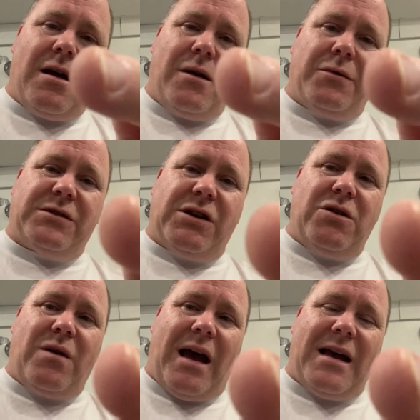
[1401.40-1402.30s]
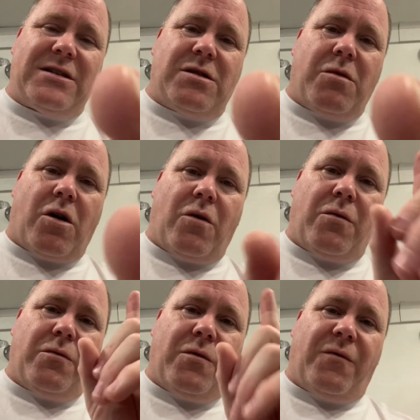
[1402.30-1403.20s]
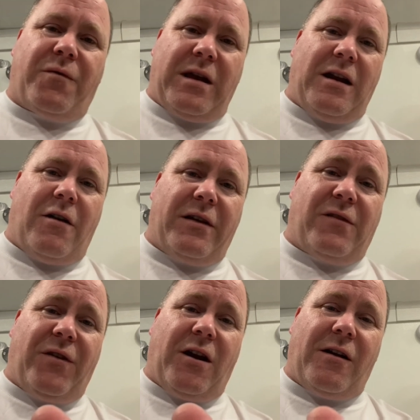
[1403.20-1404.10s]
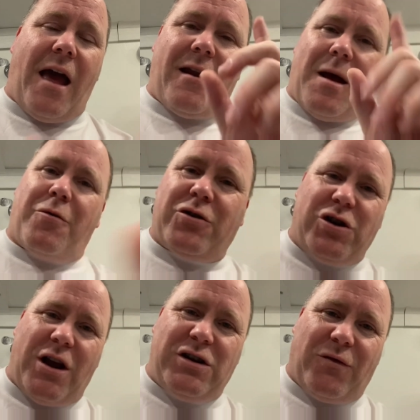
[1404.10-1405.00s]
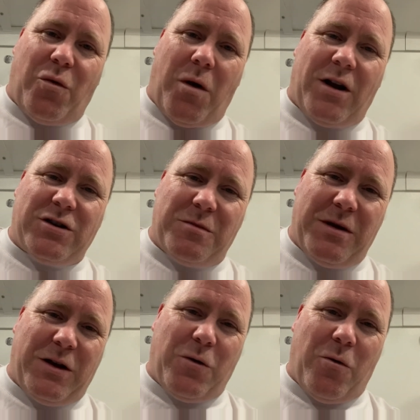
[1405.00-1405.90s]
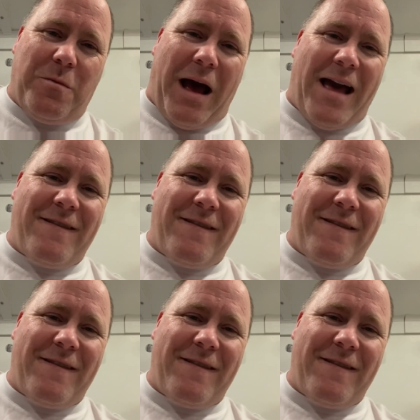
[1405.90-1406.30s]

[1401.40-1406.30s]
we'll see you guys tomorrow. We'll get all this figured out. I appreciate you for watching. Be cool. Bye.